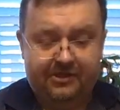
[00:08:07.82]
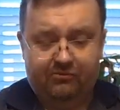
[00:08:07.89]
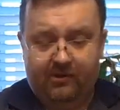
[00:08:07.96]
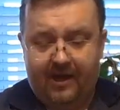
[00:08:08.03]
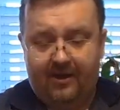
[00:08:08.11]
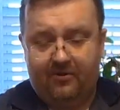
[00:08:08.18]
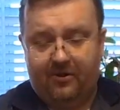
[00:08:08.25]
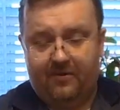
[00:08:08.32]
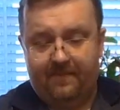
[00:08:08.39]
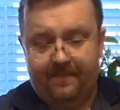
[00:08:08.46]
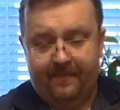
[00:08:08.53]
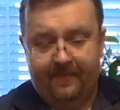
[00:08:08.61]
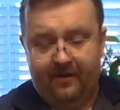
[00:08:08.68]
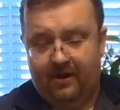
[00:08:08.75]

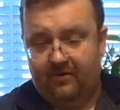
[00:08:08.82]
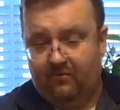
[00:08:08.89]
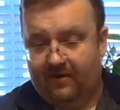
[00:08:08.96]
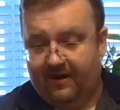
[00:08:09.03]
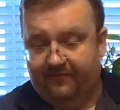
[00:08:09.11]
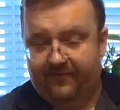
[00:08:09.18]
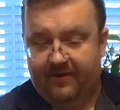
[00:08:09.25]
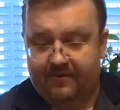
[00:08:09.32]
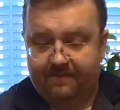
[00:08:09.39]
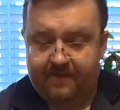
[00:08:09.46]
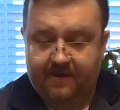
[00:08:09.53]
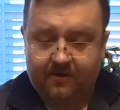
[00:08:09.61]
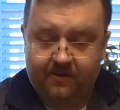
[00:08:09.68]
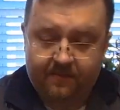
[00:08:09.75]
router and a Wi-Fi
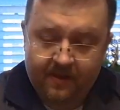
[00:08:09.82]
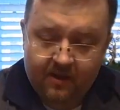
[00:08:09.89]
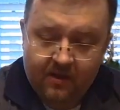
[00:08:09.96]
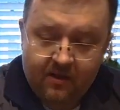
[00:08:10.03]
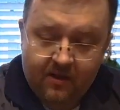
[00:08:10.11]
repeater,